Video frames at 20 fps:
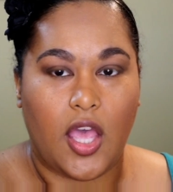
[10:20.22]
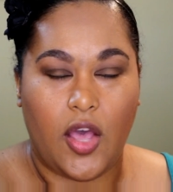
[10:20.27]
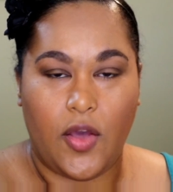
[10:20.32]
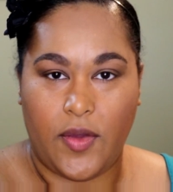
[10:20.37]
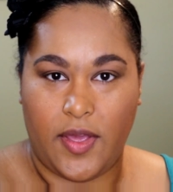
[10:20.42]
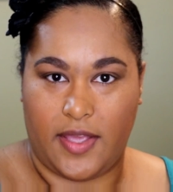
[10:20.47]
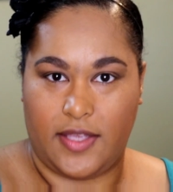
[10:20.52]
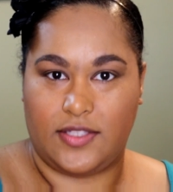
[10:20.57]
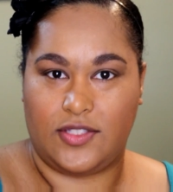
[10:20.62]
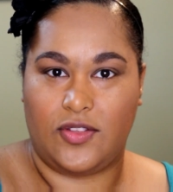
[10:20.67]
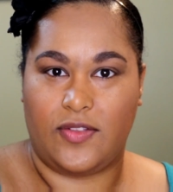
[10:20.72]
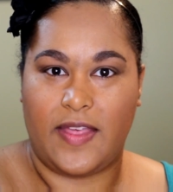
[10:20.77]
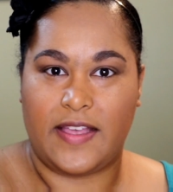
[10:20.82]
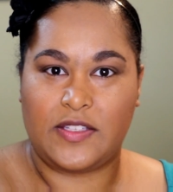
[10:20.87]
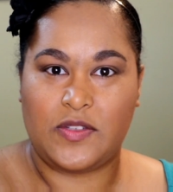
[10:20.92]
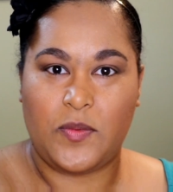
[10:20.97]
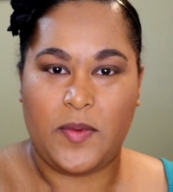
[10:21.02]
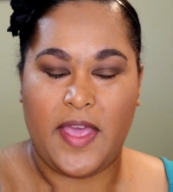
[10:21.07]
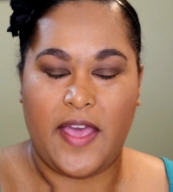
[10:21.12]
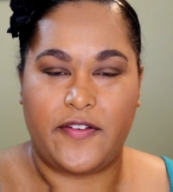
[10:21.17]
Okay, so
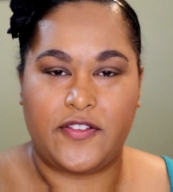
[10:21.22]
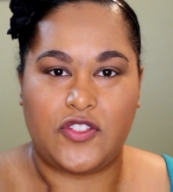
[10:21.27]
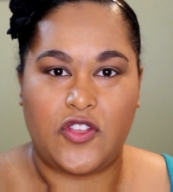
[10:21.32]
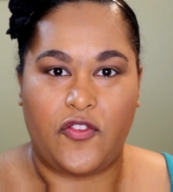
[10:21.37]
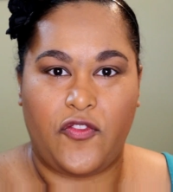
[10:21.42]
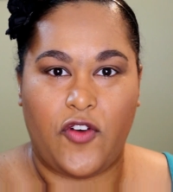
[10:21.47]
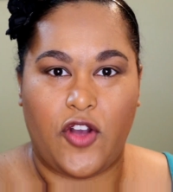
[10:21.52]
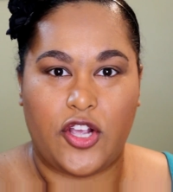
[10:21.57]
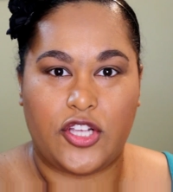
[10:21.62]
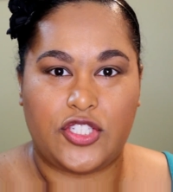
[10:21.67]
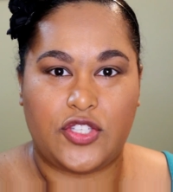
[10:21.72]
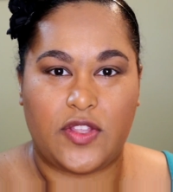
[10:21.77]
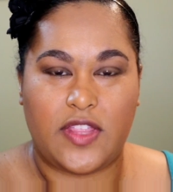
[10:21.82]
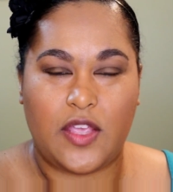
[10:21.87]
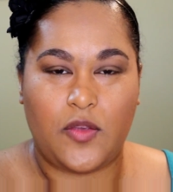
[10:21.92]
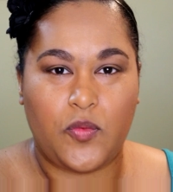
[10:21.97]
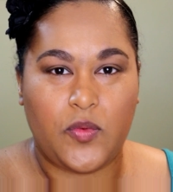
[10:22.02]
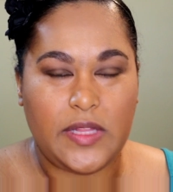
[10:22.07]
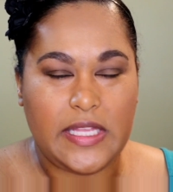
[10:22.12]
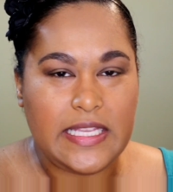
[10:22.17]
that's what we have so far. So
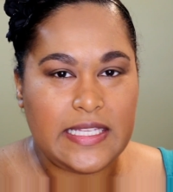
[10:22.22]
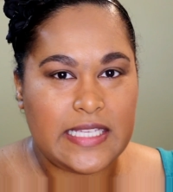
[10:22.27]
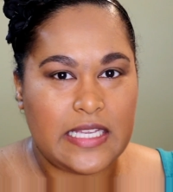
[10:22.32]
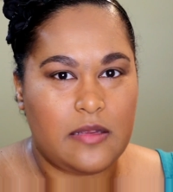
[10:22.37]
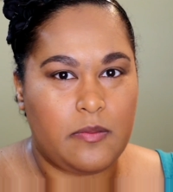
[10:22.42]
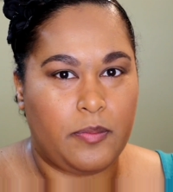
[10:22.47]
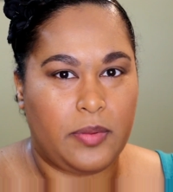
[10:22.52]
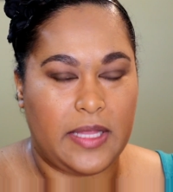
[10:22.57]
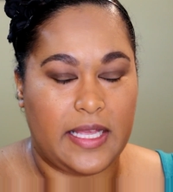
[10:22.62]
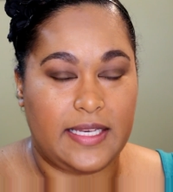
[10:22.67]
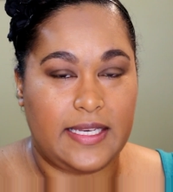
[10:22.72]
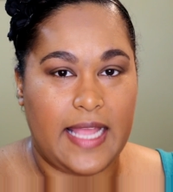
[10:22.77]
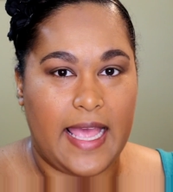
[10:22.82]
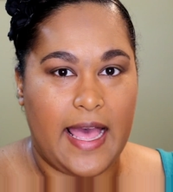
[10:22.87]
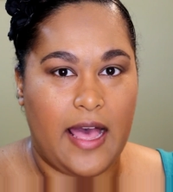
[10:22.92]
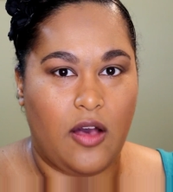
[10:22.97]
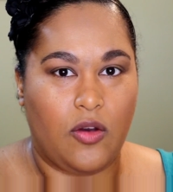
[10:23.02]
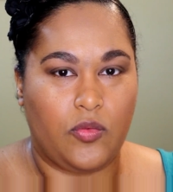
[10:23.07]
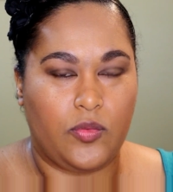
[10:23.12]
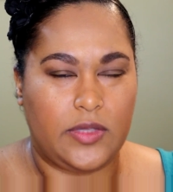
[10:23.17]
they really did blend
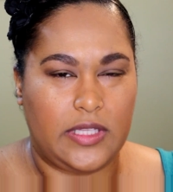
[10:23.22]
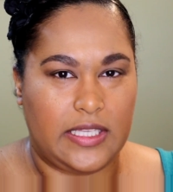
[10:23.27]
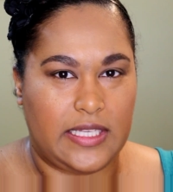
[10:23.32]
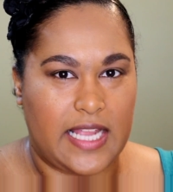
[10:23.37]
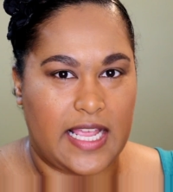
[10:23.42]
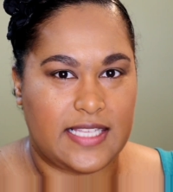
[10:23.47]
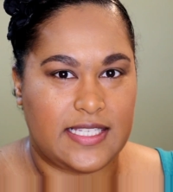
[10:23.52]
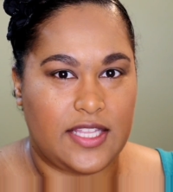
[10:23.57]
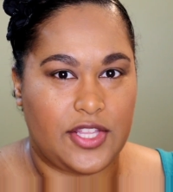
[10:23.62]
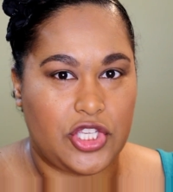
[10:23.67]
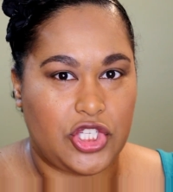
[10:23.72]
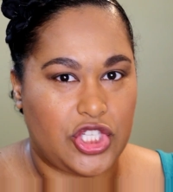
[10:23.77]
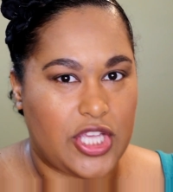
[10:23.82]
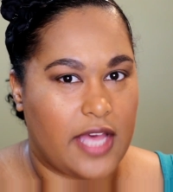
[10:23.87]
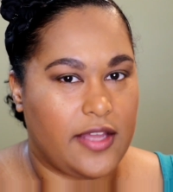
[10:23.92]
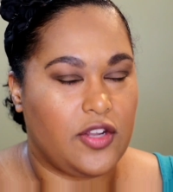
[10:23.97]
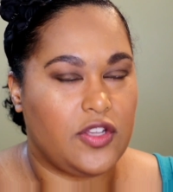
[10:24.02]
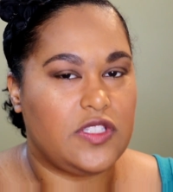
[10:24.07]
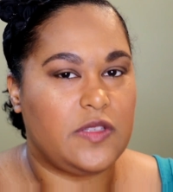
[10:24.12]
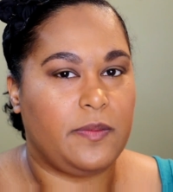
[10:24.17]
out really nice. So the
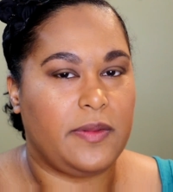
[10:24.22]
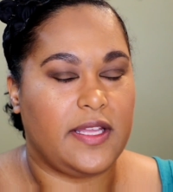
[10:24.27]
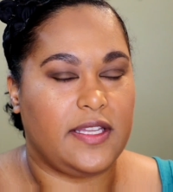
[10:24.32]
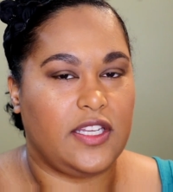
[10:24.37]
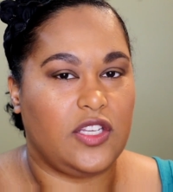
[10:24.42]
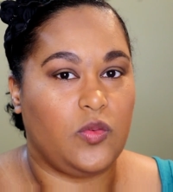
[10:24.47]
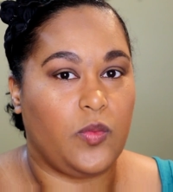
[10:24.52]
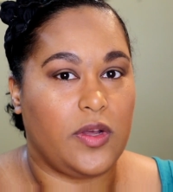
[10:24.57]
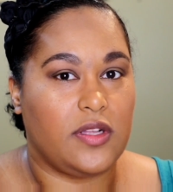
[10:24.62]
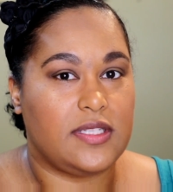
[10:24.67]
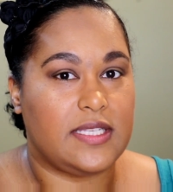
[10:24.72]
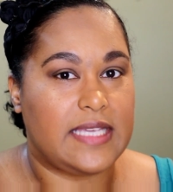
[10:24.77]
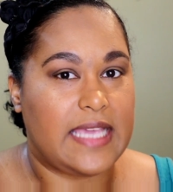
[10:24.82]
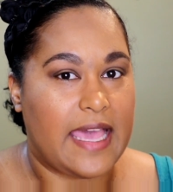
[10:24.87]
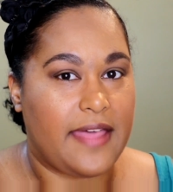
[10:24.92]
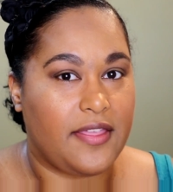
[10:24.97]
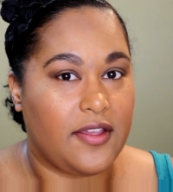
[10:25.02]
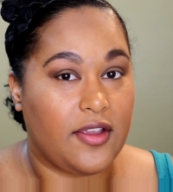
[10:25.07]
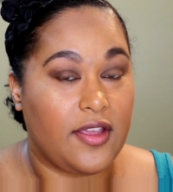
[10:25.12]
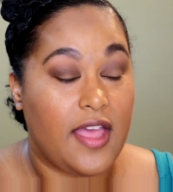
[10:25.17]
shadows blended well
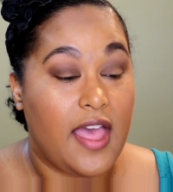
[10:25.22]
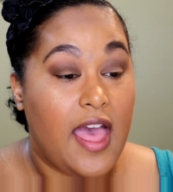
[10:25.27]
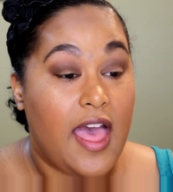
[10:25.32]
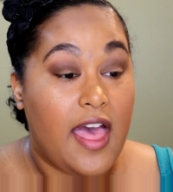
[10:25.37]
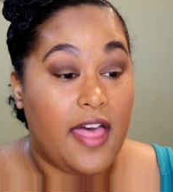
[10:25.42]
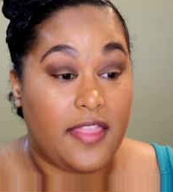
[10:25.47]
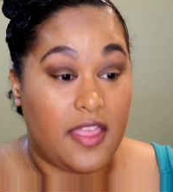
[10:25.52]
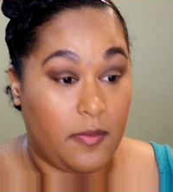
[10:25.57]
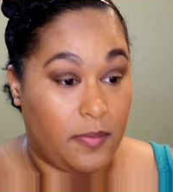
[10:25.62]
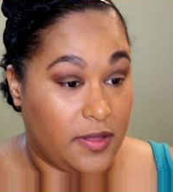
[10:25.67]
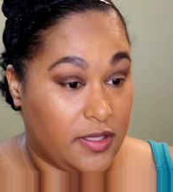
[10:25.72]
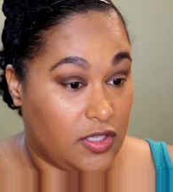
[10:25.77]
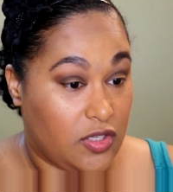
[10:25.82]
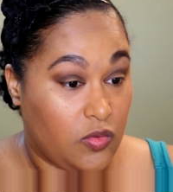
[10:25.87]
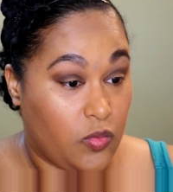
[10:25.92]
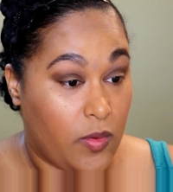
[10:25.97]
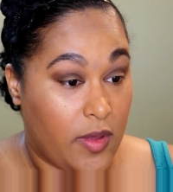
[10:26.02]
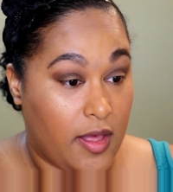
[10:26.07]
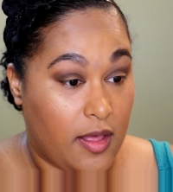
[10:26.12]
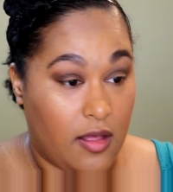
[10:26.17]
together. They
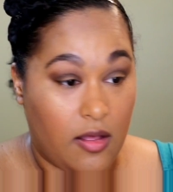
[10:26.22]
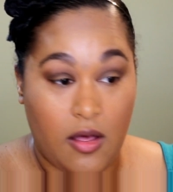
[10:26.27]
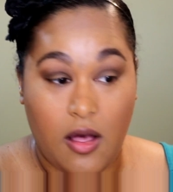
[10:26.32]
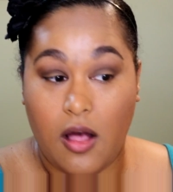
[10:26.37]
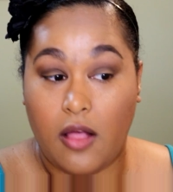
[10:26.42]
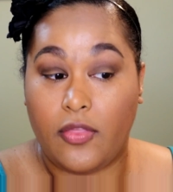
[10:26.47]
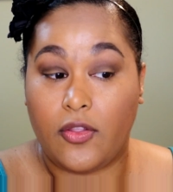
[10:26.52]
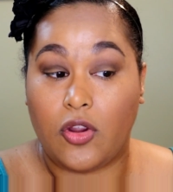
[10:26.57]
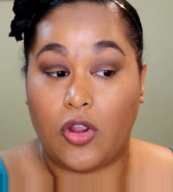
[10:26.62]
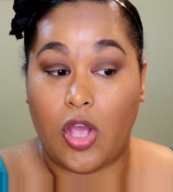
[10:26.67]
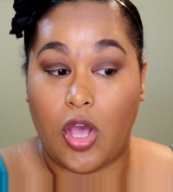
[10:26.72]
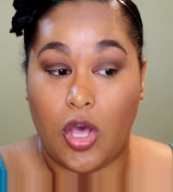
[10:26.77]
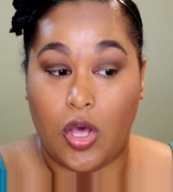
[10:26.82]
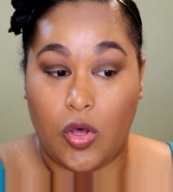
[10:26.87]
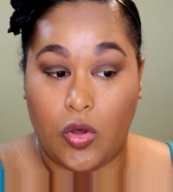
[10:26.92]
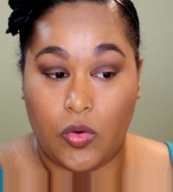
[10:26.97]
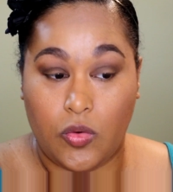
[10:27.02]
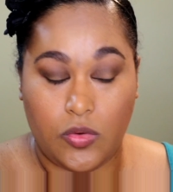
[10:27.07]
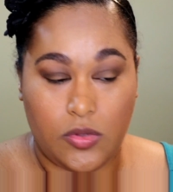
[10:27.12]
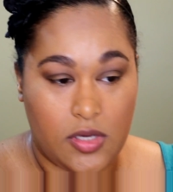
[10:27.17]
blended well on their
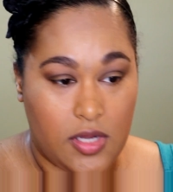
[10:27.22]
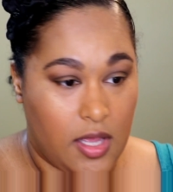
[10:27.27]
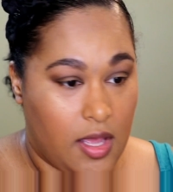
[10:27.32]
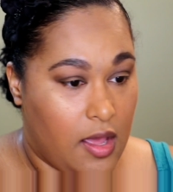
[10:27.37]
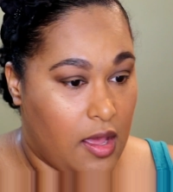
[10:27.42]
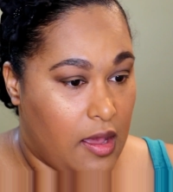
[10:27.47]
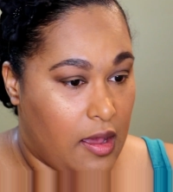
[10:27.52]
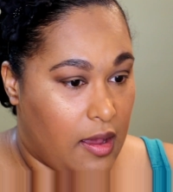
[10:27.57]
own.